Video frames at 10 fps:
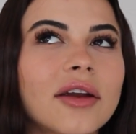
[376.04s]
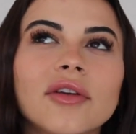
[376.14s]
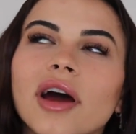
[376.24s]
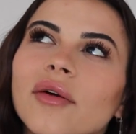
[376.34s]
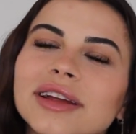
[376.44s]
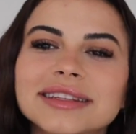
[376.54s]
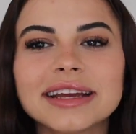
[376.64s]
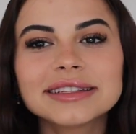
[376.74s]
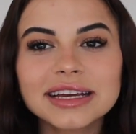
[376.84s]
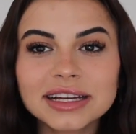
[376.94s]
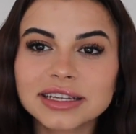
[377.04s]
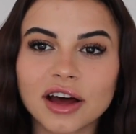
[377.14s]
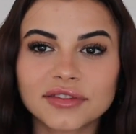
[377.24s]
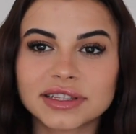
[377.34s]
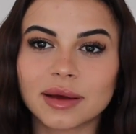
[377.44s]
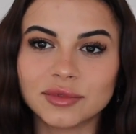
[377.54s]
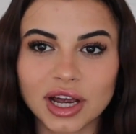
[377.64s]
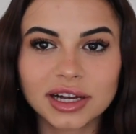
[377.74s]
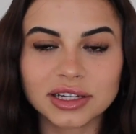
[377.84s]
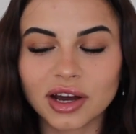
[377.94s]
I don't know. It's like a tough
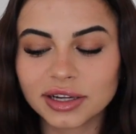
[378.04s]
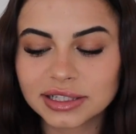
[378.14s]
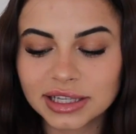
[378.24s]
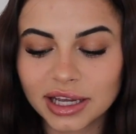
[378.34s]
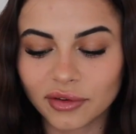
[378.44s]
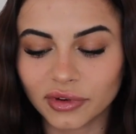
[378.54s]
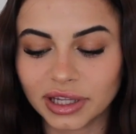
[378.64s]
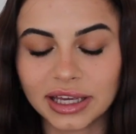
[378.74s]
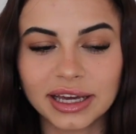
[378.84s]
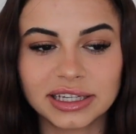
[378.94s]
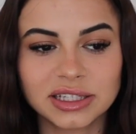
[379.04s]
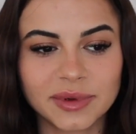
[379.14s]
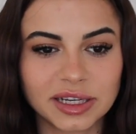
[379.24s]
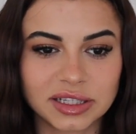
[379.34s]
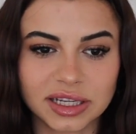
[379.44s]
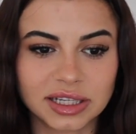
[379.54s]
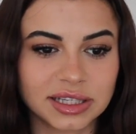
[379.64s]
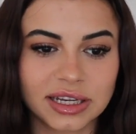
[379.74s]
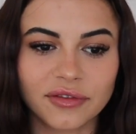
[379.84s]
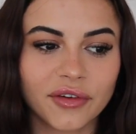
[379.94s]
subject, honestly. It really is, because
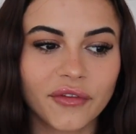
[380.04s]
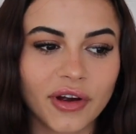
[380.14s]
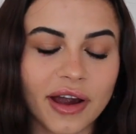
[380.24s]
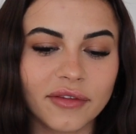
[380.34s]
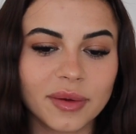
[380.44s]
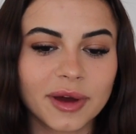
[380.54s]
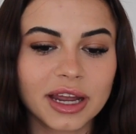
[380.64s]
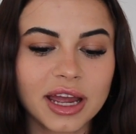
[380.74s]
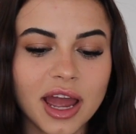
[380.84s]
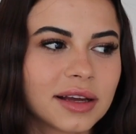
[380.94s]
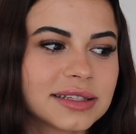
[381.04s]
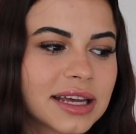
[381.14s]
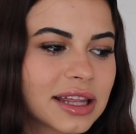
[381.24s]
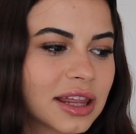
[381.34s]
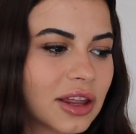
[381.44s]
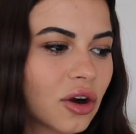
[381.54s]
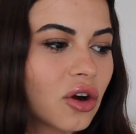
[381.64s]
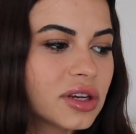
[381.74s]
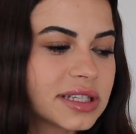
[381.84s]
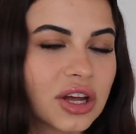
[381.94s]
it's different for everybody. Because like there
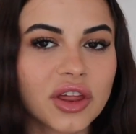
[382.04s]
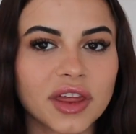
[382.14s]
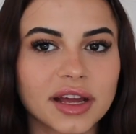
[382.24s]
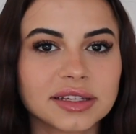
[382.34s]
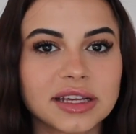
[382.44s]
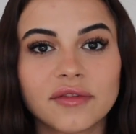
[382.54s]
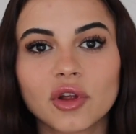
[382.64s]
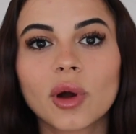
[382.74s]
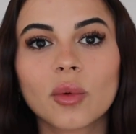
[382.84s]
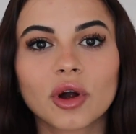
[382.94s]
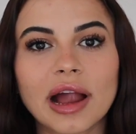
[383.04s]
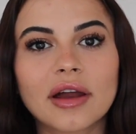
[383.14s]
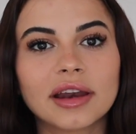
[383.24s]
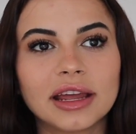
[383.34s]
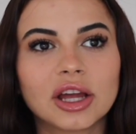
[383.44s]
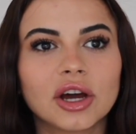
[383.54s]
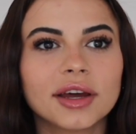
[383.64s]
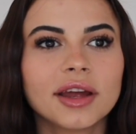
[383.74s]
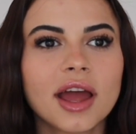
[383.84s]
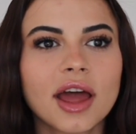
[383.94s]
are still things, even though I work out and eat
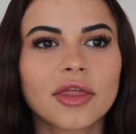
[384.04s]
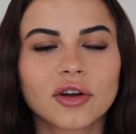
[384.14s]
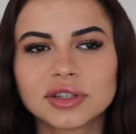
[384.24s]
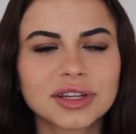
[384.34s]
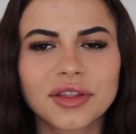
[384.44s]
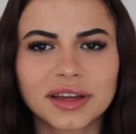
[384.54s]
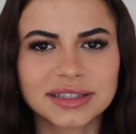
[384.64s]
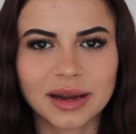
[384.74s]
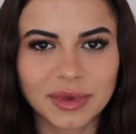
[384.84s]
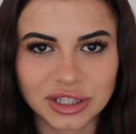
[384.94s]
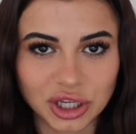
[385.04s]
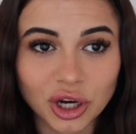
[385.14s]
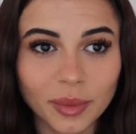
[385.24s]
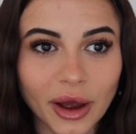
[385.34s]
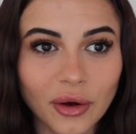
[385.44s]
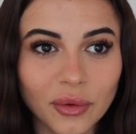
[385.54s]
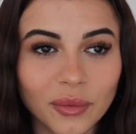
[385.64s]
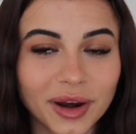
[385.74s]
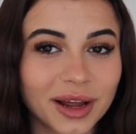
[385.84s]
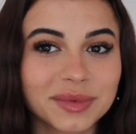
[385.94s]
good, there are still things that I'm insecure about
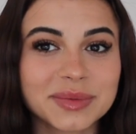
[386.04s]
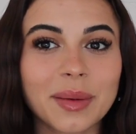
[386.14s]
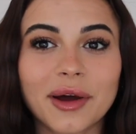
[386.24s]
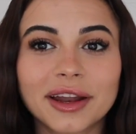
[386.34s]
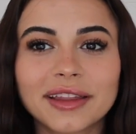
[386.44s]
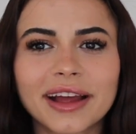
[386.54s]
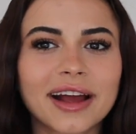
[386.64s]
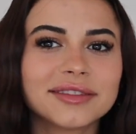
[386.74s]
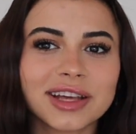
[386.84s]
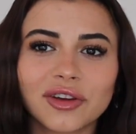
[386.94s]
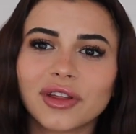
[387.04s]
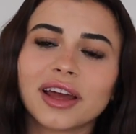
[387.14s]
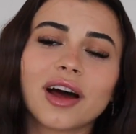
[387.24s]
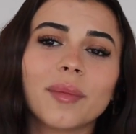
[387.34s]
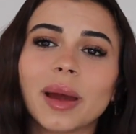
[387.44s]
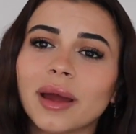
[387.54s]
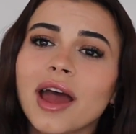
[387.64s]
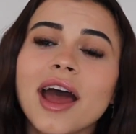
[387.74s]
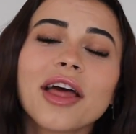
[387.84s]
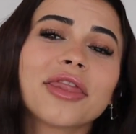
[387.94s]
when it comes to my body. Like I have cellulite on my
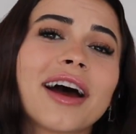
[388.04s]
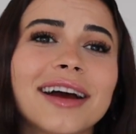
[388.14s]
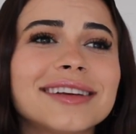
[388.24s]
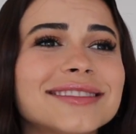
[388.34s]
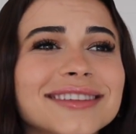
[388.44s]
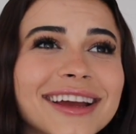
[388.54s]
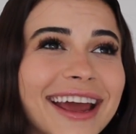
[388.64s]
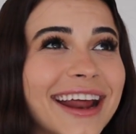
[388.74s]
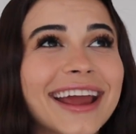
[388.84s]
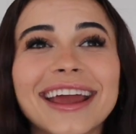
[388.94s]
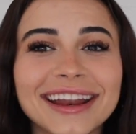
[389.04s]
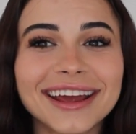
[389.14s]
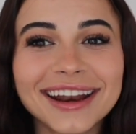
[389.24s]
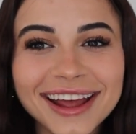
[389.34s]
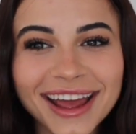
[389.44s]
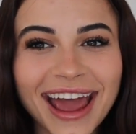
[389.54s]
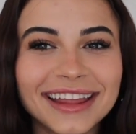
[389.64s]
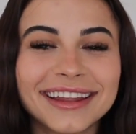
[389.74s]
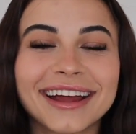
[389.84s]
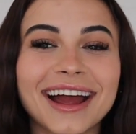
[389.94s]
thighs, like, and I hate it.
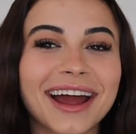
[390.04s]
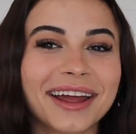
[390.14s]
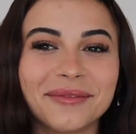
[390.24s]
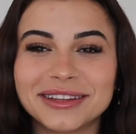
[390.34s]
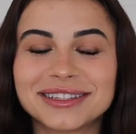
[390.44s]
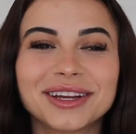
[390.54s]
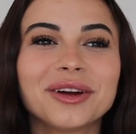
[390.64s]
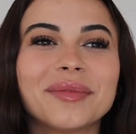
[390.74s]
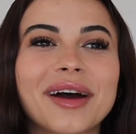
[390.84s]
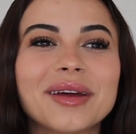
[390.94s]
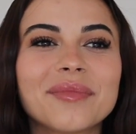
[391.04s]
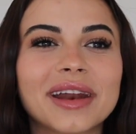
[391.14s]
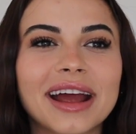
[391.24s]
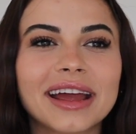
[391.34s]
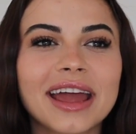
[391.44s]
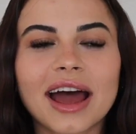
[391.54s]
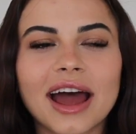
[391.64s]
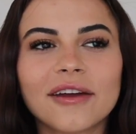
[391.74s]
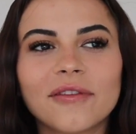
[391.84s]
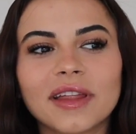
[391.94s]
And like I am insecure about it. But
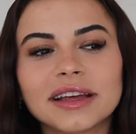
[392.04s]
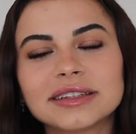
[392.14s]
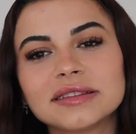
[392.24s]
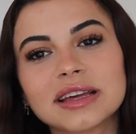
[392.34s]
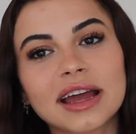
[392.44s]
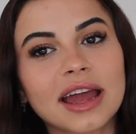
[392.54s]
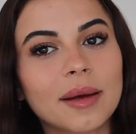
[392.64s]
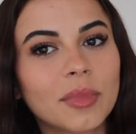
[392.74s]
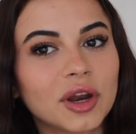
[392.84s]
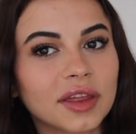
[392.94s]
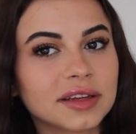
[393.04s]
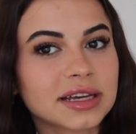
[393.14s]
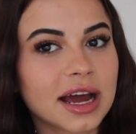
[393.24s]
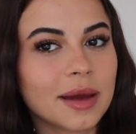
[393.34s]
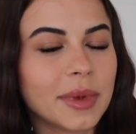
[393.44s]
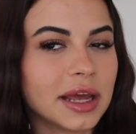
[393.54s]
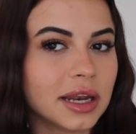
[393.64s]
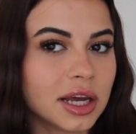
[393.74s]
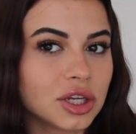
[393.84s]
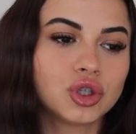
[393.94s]
I feel like since I am putting the time
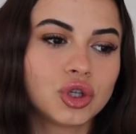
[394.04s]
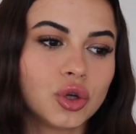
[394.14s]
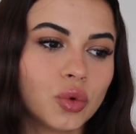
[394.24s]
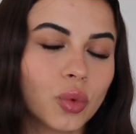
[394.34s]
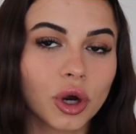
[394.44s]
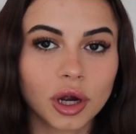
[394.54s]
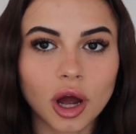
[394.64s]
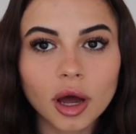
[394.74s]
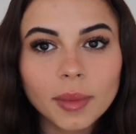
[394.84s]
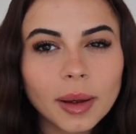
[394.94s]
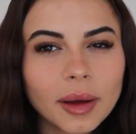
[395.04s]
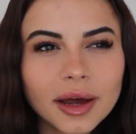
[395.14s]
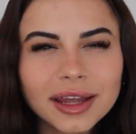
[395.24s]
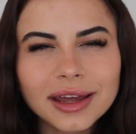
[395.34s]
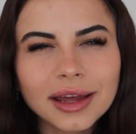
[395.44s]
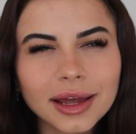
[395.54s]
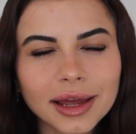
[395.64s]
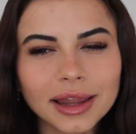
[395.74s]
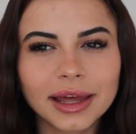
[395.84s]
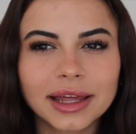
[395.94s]
in to work on my body,
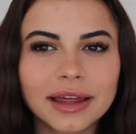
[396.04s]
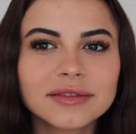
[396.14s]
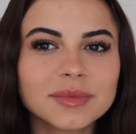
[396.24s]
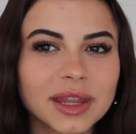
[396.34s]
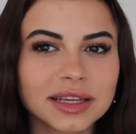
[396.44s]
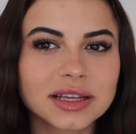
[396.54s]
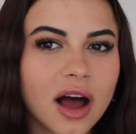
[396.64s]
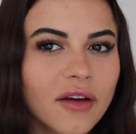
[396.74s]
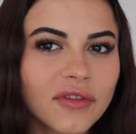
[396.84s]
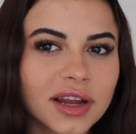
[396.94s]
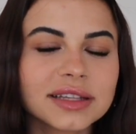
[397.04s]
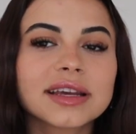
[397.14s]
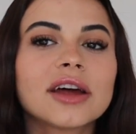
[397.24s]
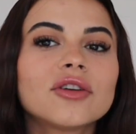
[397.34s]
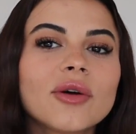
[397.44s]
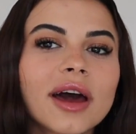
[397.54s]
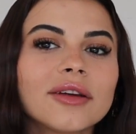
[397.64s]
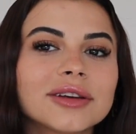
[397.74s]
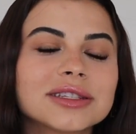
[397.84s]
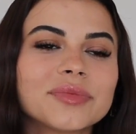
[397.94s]
it like gives me this confidence. I don't know how
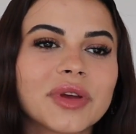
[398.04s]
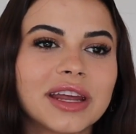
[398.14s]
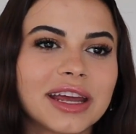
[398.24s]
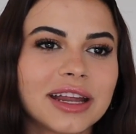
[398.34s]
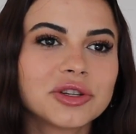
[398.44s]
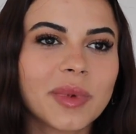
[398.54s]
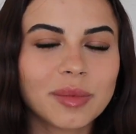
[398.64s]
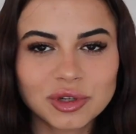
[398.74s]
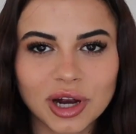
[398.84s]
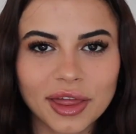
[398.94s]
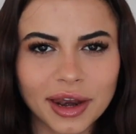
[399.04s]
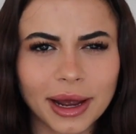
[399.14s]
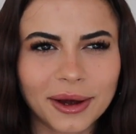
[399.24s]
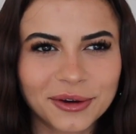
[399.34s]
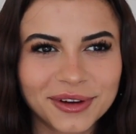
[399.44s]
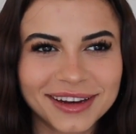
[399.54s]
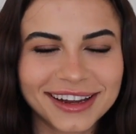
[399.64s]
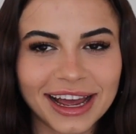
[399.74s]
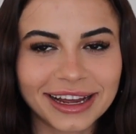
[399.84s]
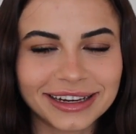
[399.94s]
to explain it. So maybe try that out
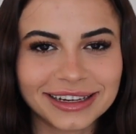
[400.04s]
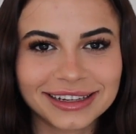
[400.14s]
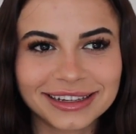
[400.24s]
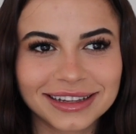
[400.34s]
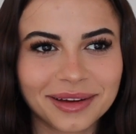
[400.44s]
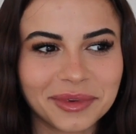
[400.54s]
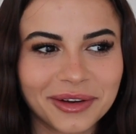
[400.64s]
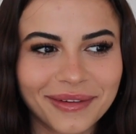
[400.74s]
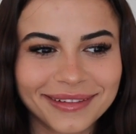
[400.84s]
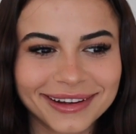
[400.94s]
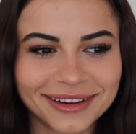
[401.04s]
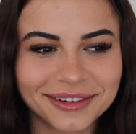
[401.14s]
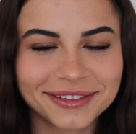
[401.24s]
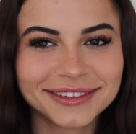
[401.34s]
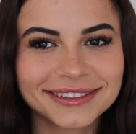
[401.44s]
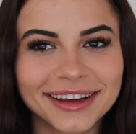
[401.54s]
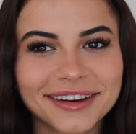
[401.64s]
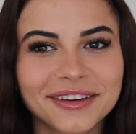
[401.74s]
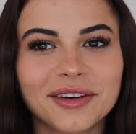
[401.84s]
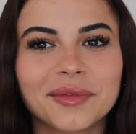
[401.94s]
and let me know how it goes. I
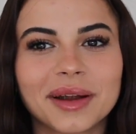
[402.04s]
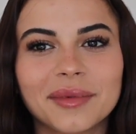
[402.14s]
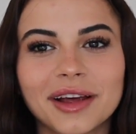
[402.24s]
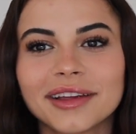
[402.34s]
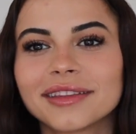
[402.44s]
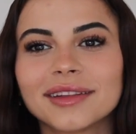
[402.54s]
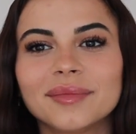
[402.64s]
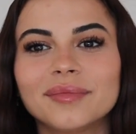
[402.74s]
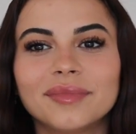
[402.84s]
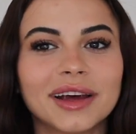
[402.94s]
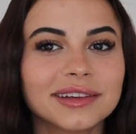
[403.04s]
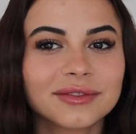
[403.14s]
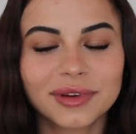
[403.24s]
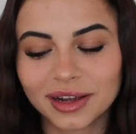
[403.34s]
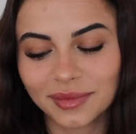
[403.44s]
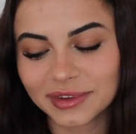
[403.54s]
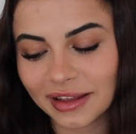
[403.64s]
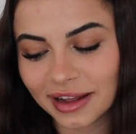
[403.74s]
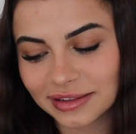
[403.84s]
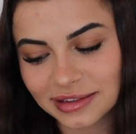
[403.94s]
don't know, but I'm not like the best when it comes to
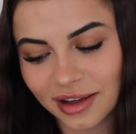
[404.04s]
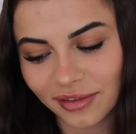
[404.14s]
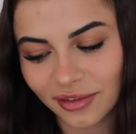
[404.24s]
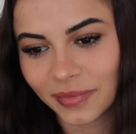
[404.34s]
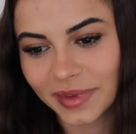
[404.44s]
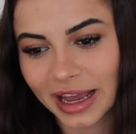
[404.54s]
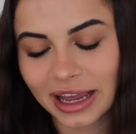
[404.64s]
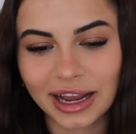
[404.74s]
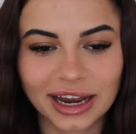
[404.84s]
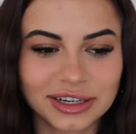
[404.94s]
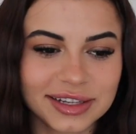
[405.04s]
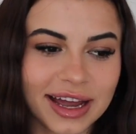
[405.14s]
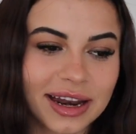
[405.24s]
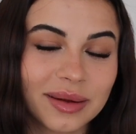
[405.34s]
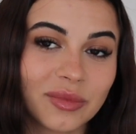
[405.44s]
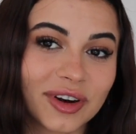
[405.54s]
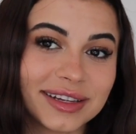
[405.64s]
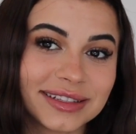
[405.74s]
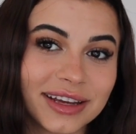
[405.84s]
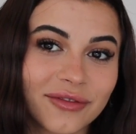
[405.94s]
that stuff. Yeah, you kind of just gotta
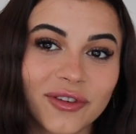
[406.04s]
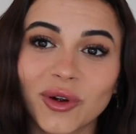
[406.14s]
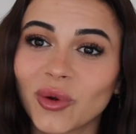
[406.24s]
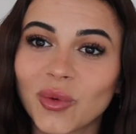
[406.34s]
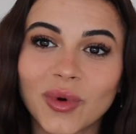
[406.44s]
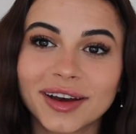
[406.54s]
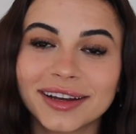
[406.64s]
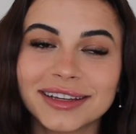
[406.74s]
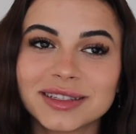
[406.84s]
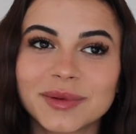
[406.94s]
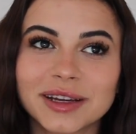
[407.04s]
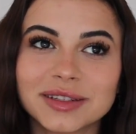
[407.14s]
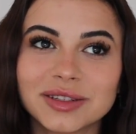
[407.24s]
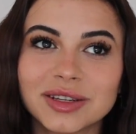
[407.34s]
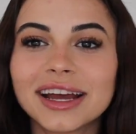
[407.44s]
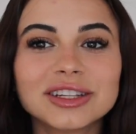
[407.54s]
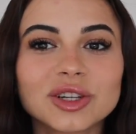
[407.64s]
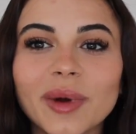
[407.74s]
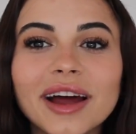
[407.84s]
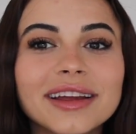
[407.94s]
embrace it for what it is, because it's
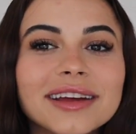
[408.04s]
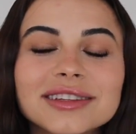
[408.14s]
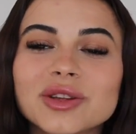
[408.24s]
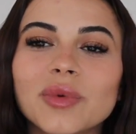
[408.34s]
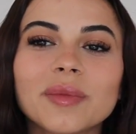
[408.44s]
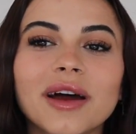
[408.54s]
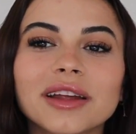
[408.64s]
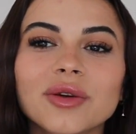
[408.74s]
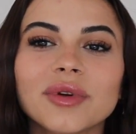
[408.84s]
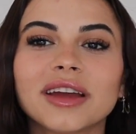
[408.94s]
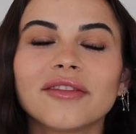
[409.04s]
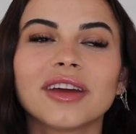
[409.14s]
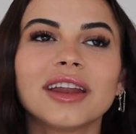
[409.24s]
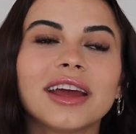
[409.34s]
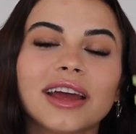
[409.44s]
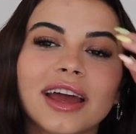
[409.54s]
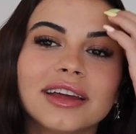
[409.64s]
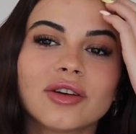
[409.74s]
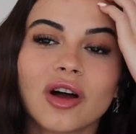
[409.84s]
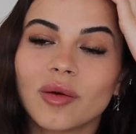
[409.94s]
your body. It's the one body you were given,
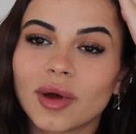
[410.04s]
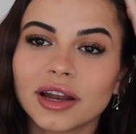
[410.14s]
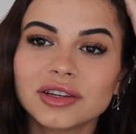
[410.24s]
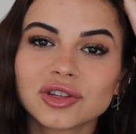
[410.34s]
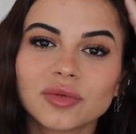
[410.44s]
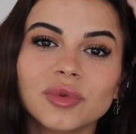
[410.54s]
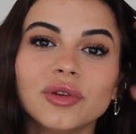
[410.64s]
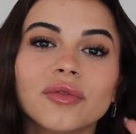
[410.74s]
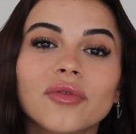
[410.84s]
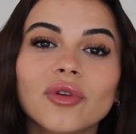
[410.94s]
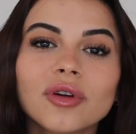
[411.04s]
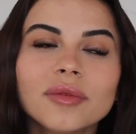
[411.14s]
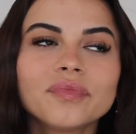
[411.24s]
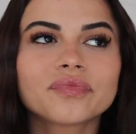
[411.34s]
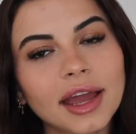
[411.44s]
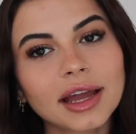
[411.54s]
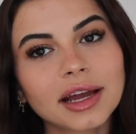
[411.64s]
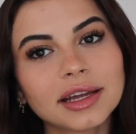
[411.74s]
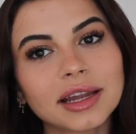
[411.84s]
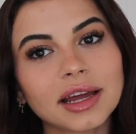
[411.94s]
and all bodies are beautiful
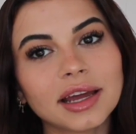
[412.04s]
and